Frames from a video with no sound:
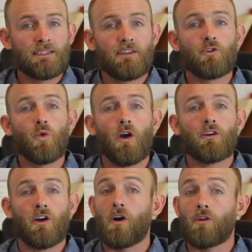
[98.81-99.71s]
you are
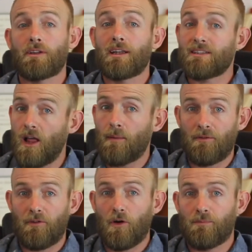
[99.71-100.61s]
called an
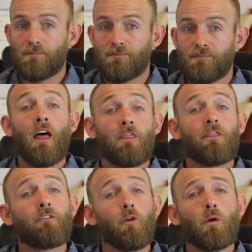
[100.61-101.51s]
Islamophobe.
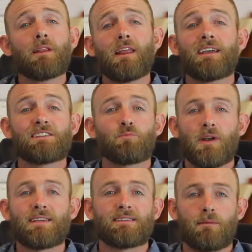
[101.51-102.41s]
The formula is
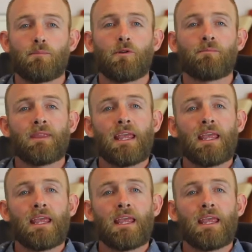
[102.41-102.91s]
pretty simple.